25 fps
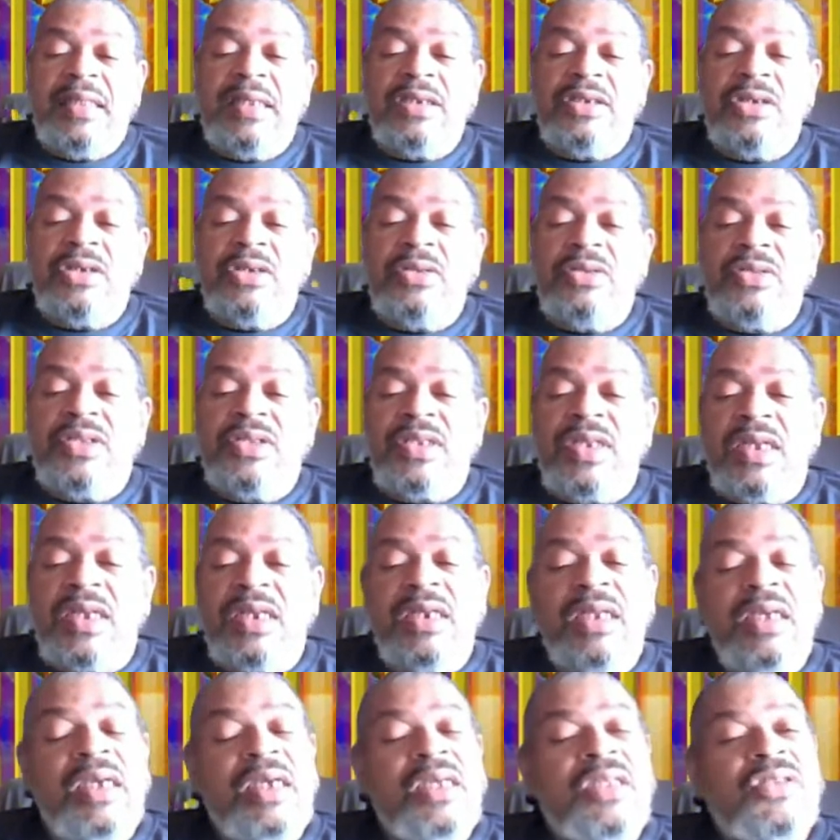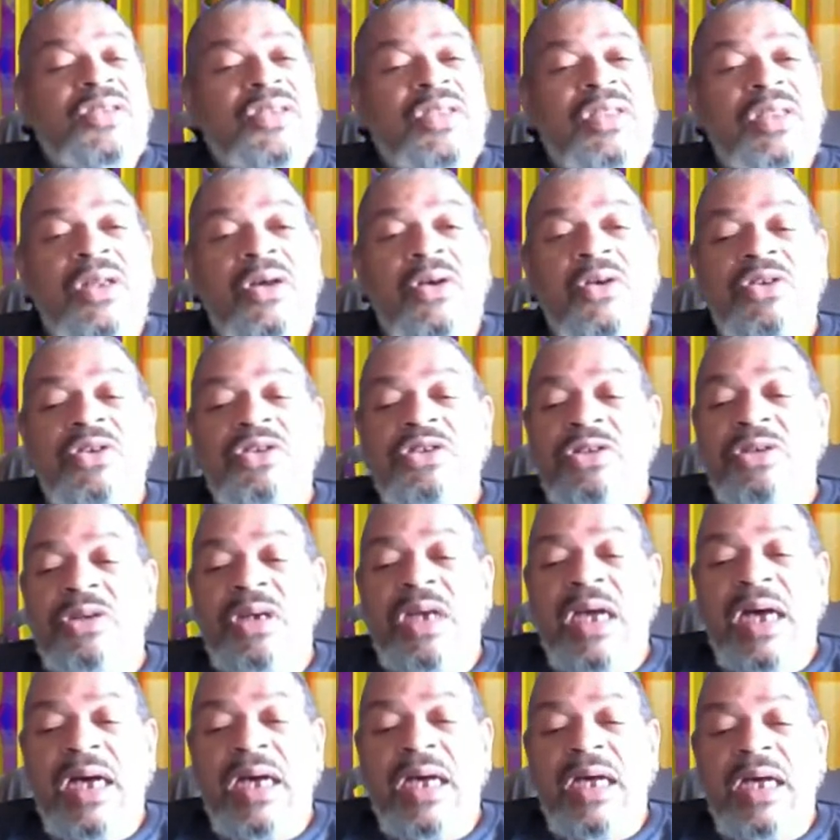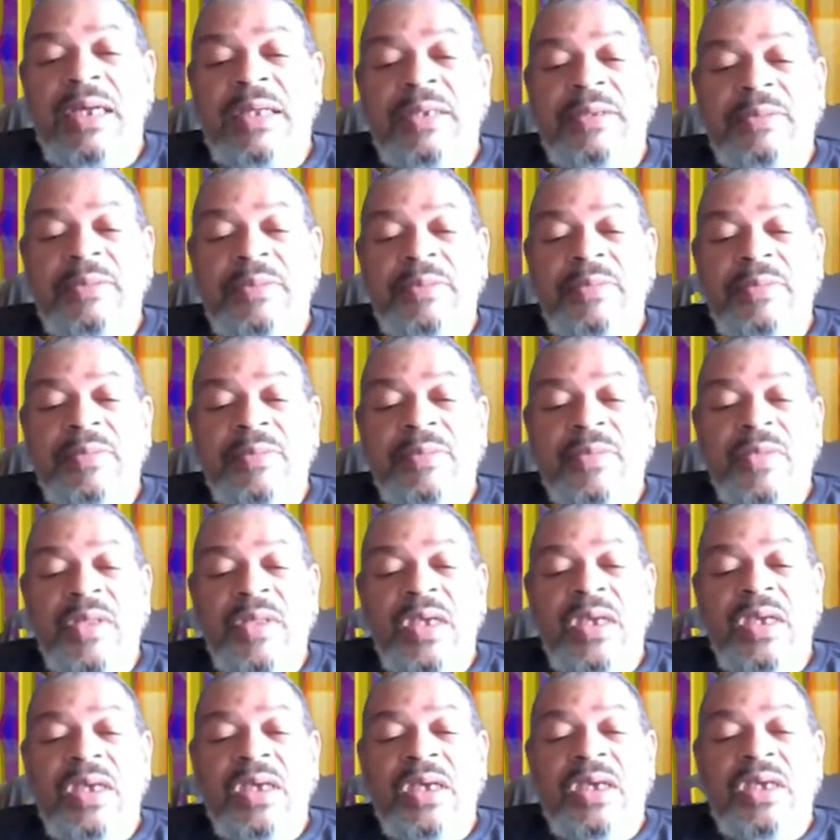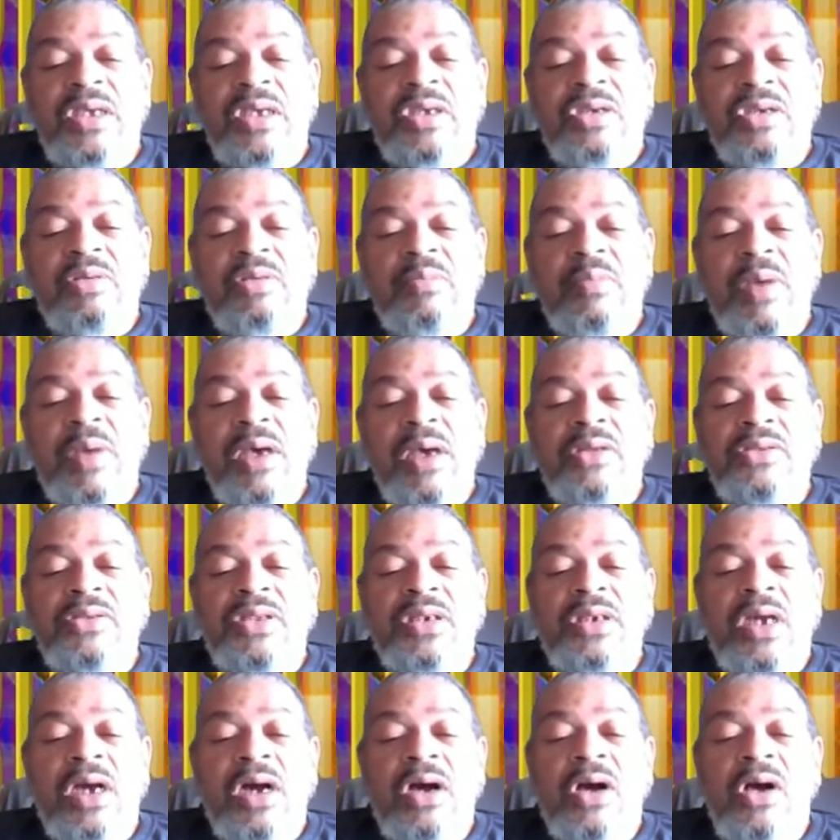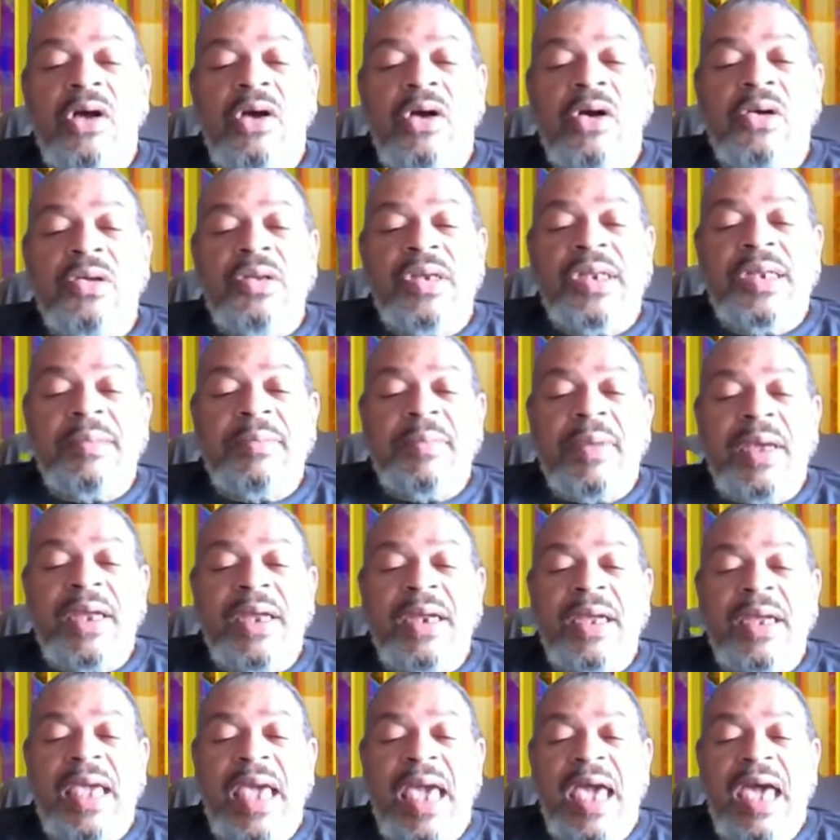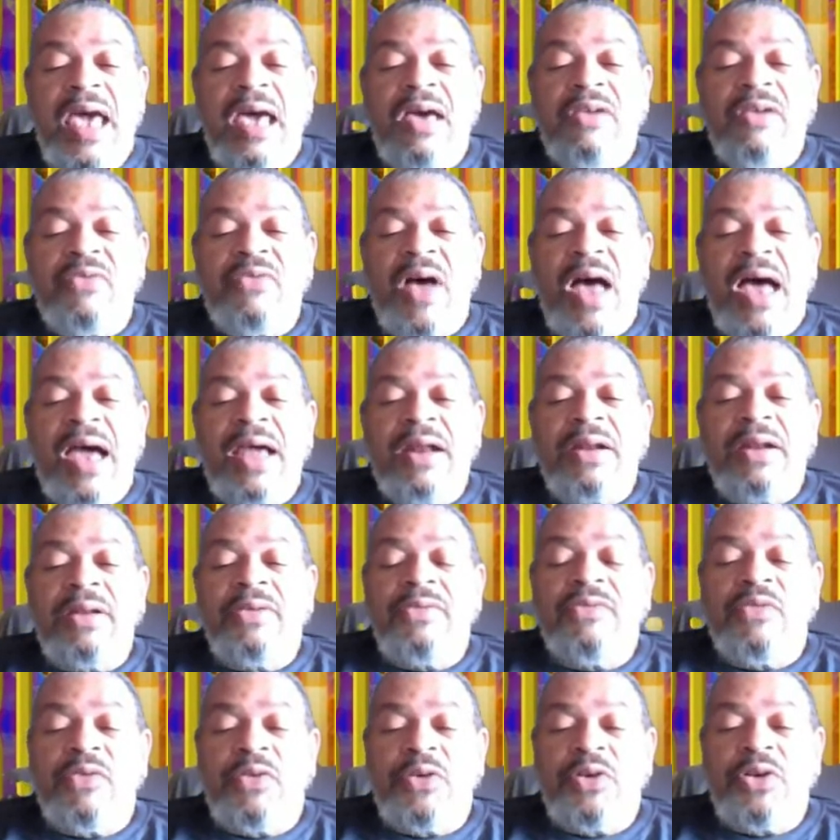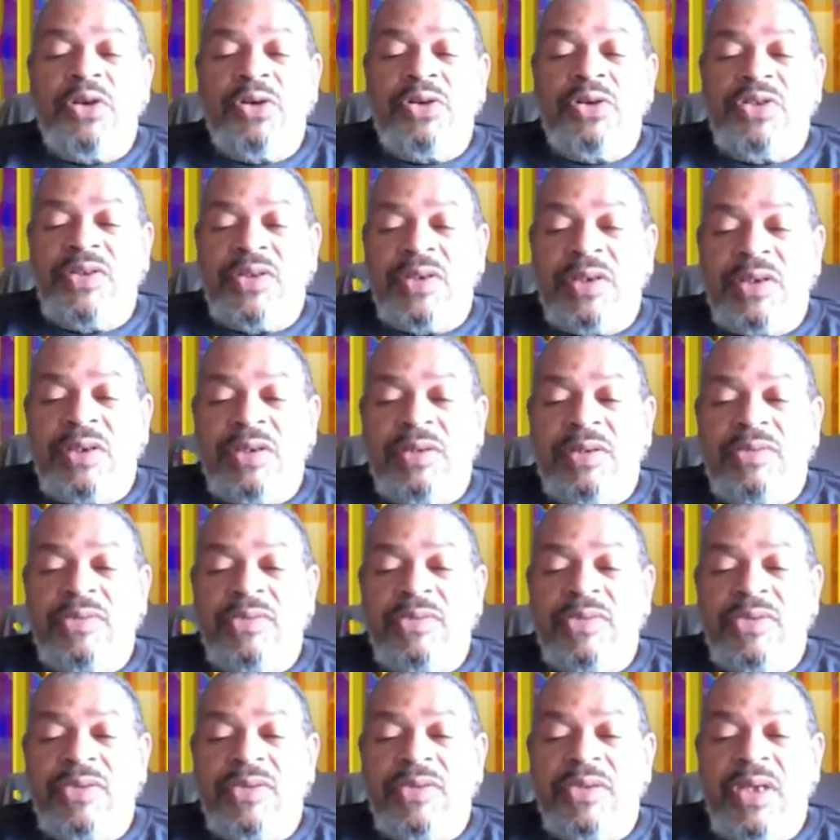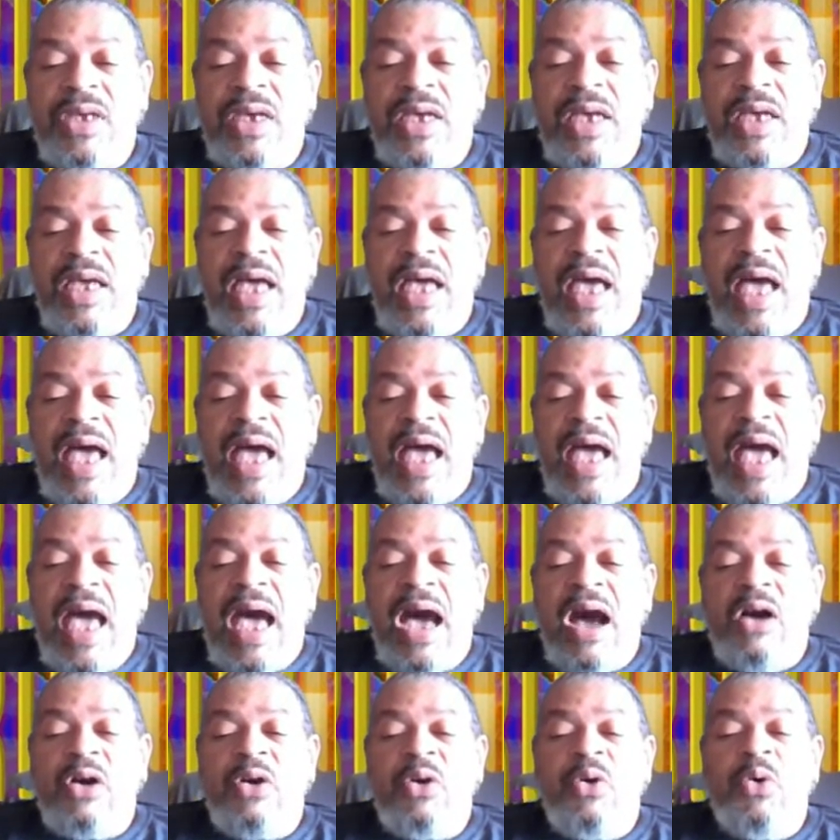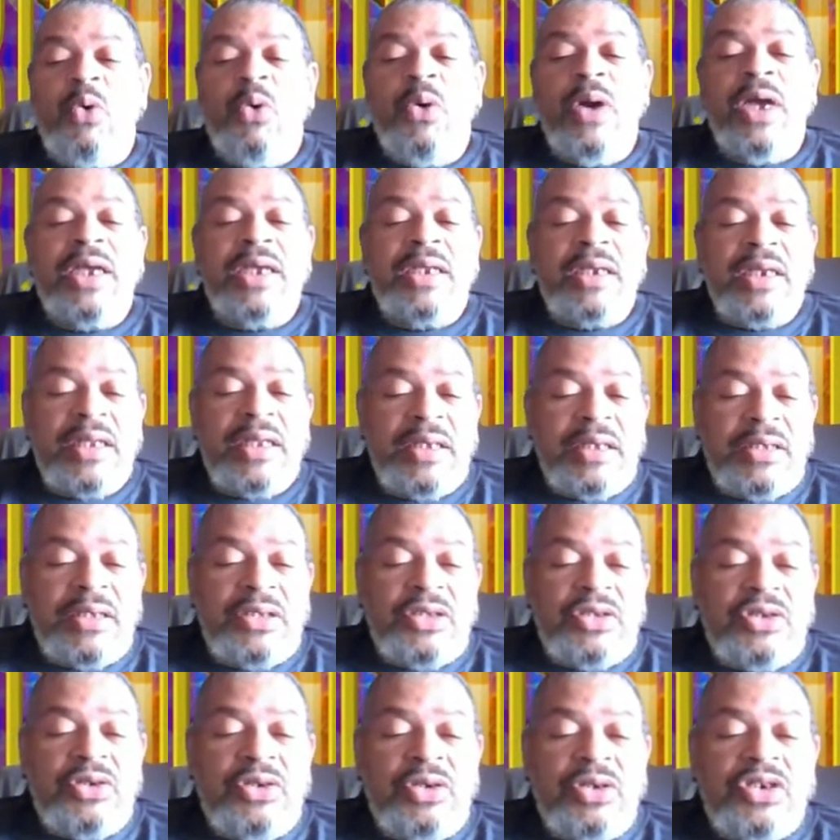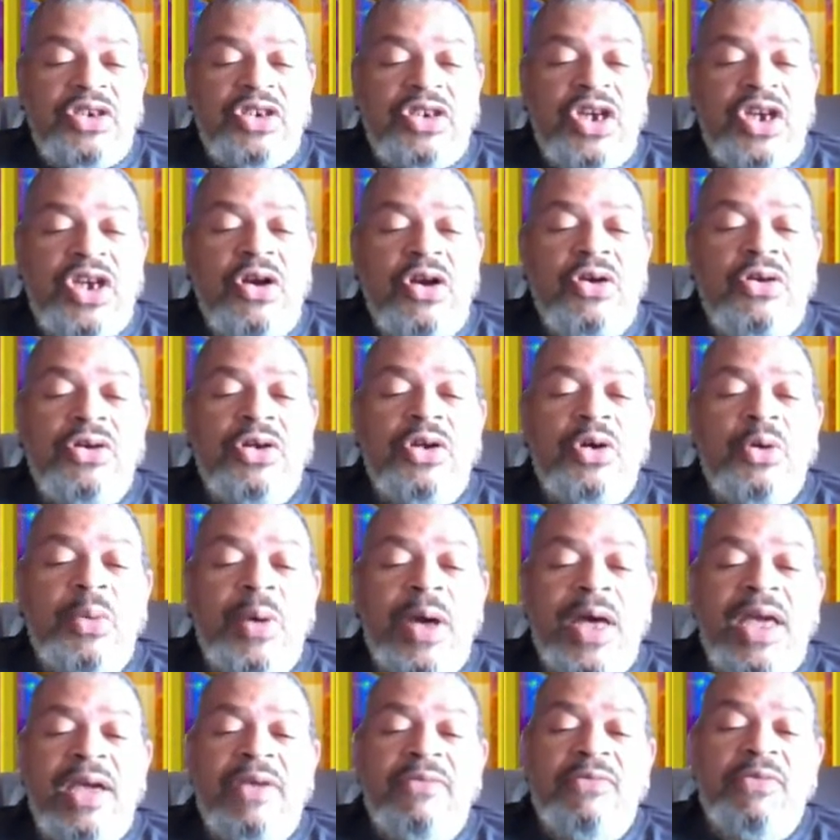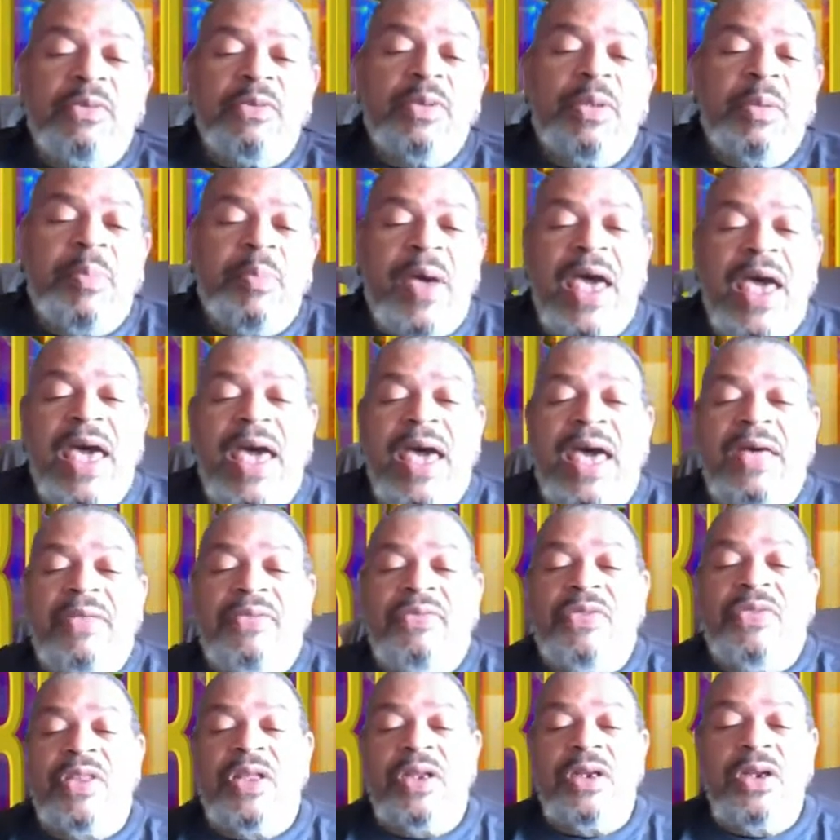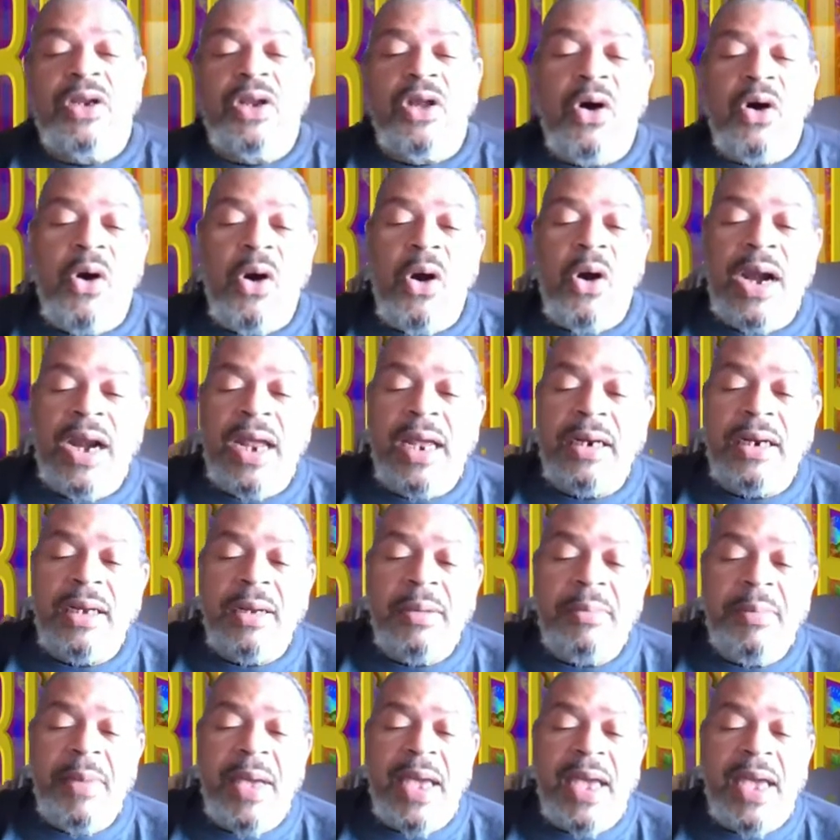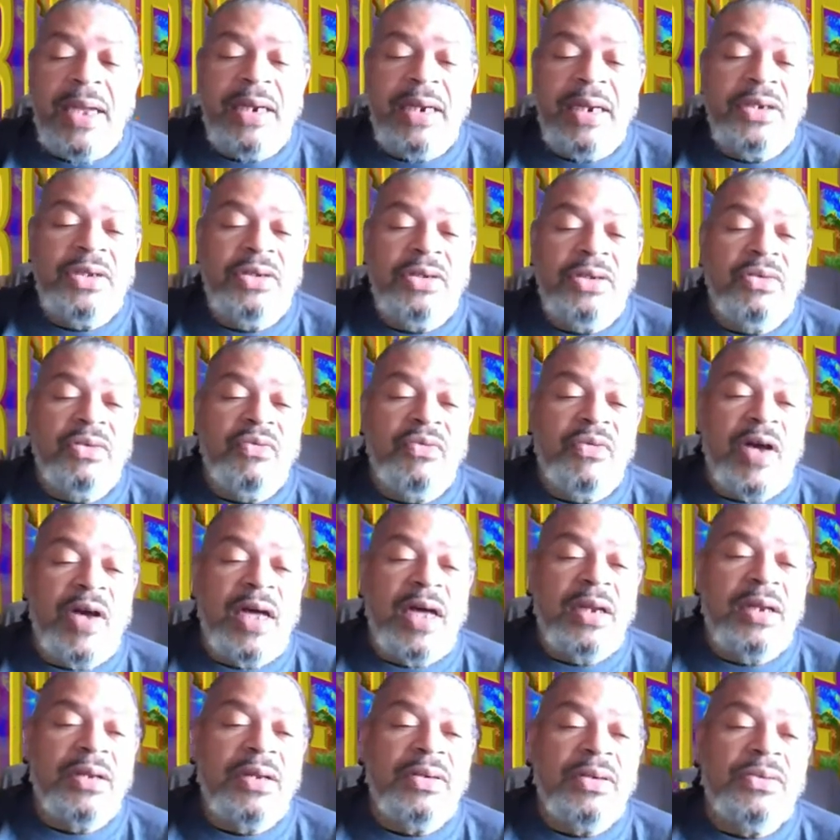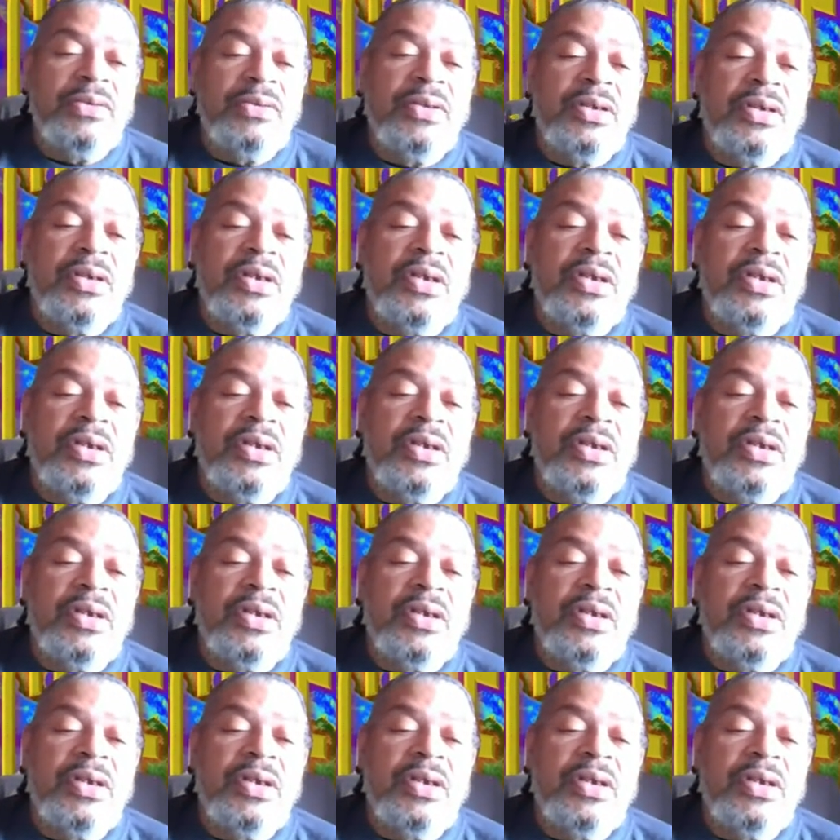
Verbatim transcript: that you'd sinned against the Lord your God. You'd melted gold and made a calf idol for yourselves. How quickly you had turned away from the path the Lord had commanded you to follow.